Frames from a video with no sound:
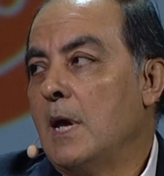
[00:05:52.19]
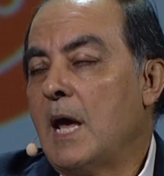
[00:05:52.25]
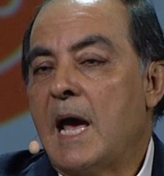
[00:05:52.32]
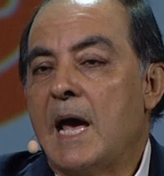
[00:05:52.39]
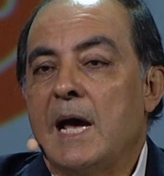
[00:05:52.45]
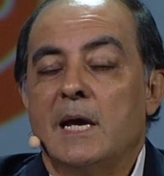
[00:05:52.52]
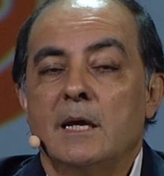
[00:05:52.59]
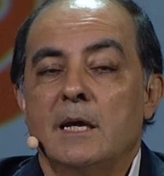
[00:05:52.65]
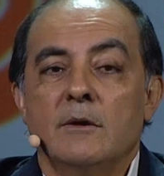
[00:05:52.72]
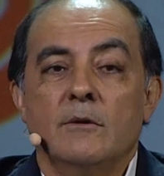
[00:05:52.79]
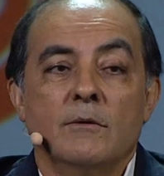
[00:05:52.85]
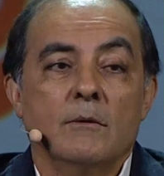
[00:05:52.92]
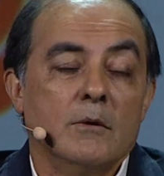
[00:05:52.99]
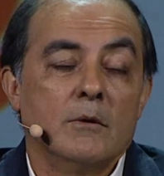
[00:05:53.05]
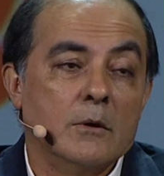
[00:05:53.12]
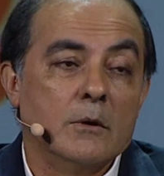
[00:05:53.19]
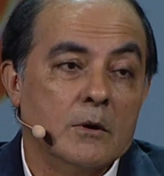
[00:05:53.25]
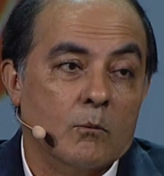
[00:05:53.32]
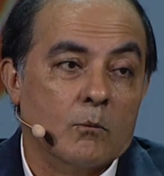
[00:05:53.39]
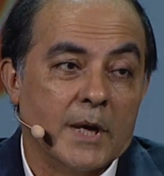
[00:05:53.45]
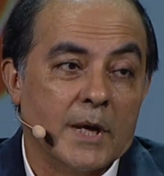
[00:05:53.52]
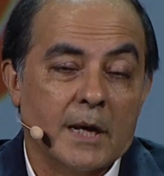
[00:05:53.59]
And
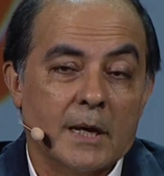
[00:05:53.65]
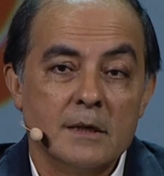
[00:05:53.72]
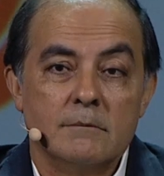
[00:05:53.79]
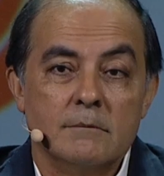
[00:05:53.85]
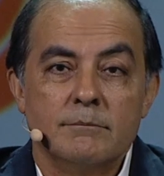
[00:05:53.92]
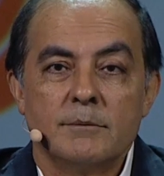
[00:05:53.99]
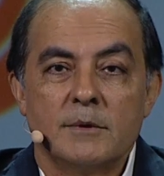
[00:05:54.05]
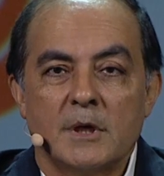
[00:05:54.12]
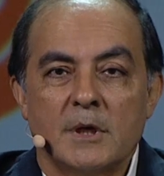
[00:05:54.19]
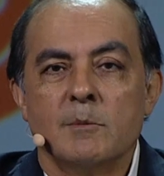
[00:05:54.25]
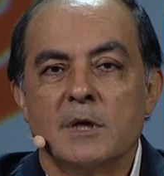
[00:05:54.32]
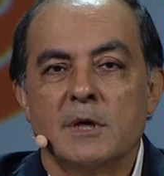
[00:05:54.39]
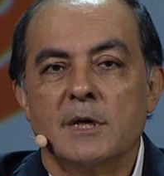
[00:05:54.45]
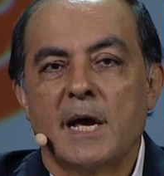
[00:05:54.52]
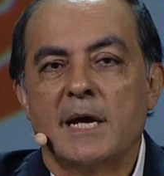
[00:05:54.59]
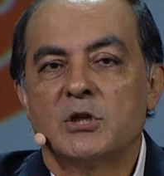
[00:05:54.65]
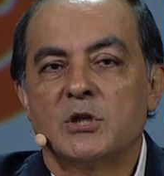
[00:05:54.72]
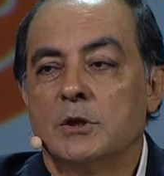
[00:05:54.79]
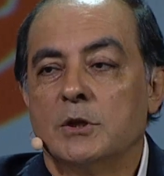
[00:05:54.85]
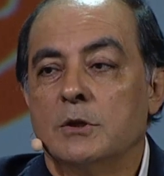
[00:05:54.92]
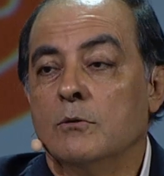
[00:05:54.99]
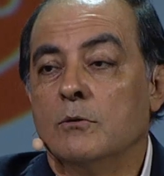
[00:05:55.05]
we had Kim
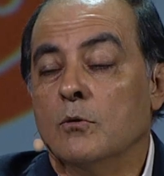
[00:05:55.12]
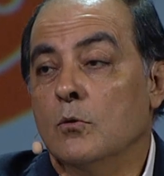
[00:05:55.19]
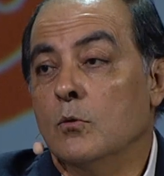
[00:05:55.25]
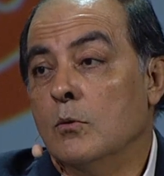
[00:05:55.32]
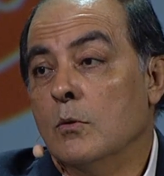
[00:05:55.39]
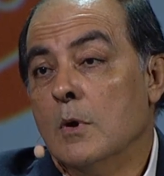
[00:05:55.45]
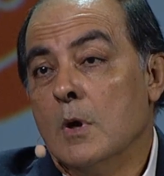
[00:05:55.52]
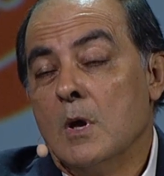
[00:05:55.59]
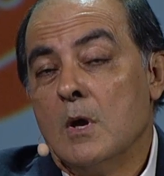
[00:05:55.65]
Kardashian, who,